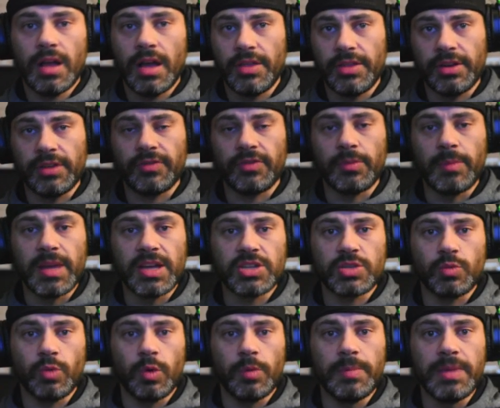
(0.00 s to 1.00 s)
Their
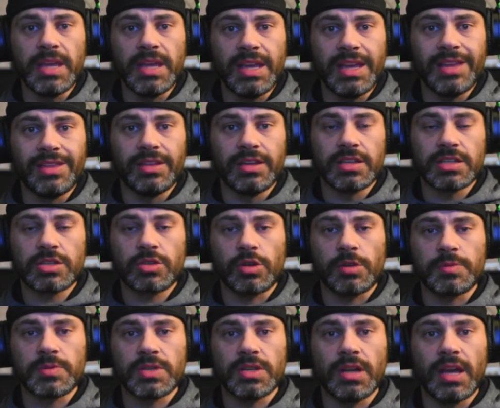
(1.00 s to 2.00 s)
information will be in the
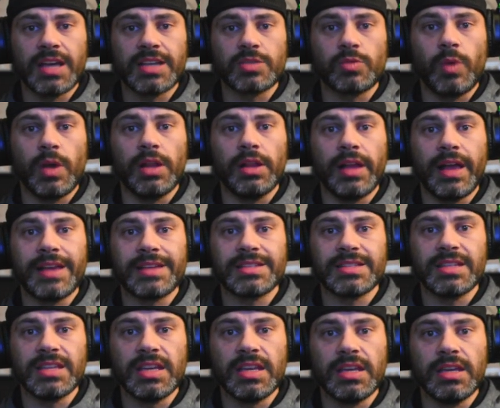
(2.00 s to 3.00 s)
description, as well
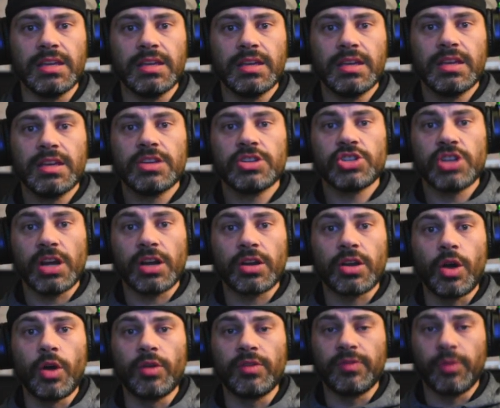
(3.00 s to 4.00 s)
as the share
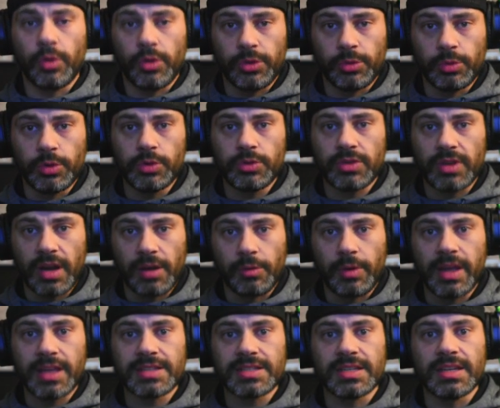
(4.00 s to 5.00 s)
code for the route that I
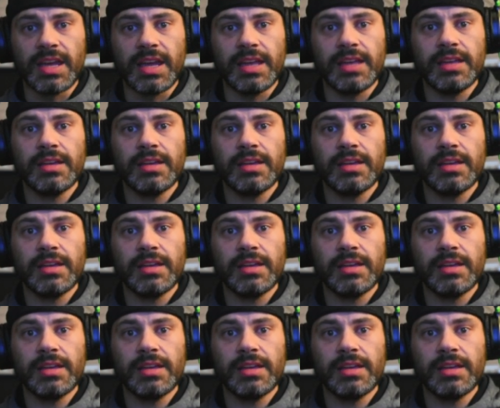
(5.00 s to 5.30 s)
ran today,